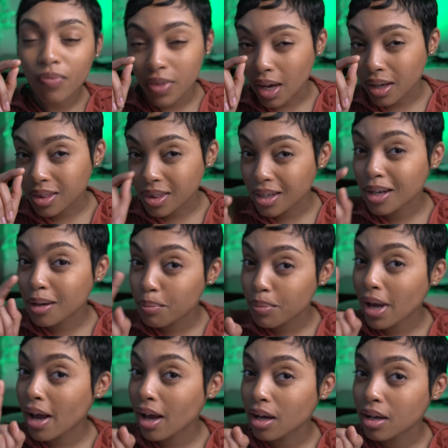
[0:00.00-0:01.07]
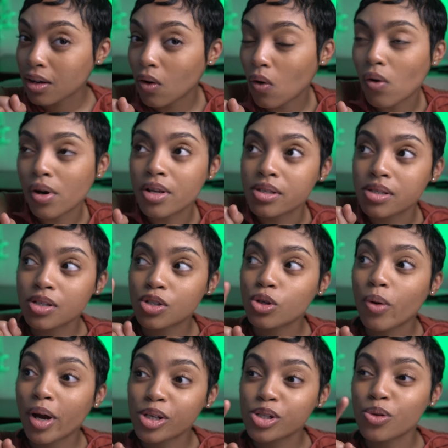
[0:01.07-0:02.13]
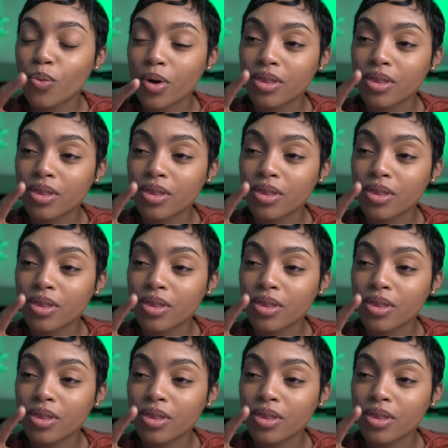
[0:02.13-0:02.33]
that think back on a situation